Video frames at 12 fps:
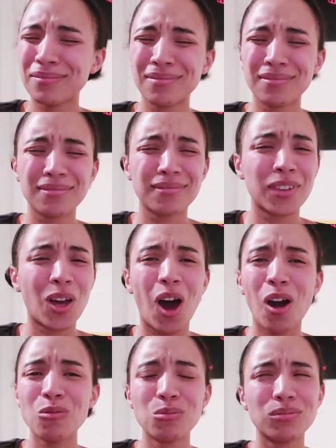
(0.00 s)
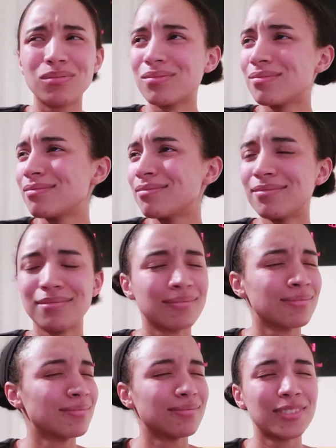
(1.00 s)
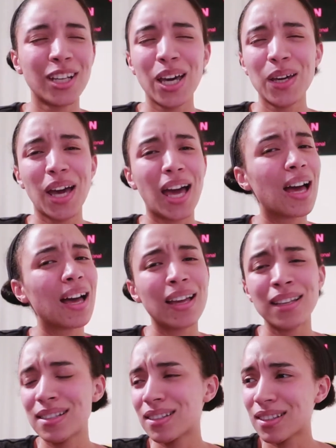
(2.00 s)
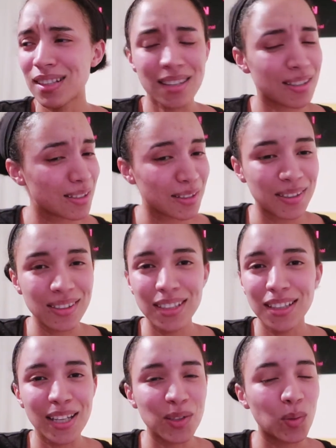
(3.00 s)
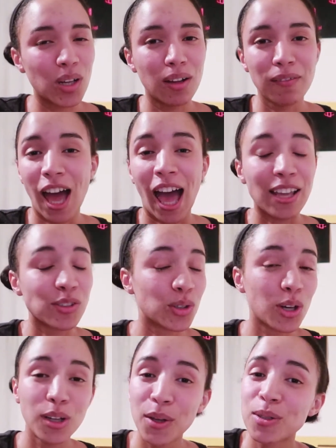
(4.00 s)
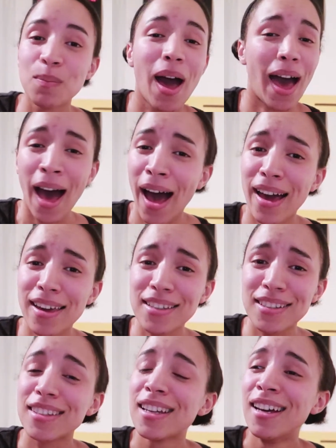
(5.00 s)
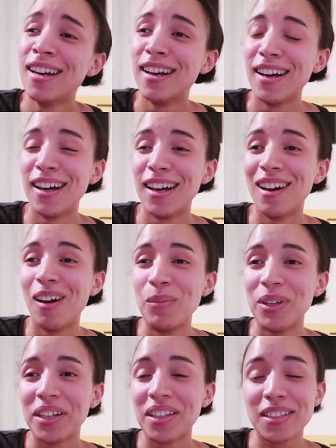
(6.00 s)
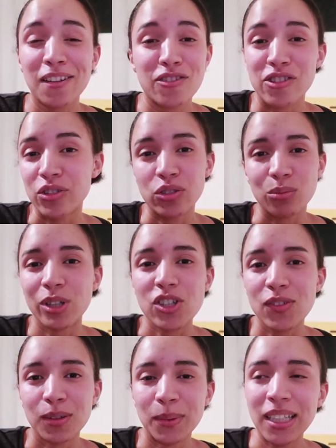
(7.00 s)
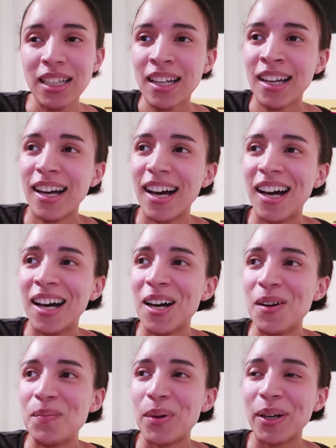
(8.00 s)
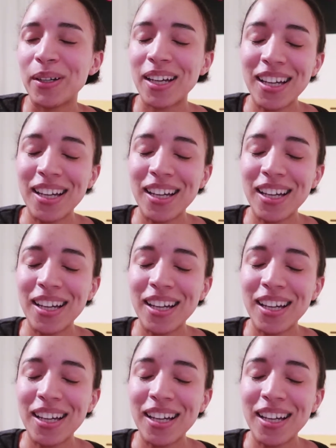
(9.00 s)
no, no. There's a scene as well where I had to close my eyes because that was just too much for me. But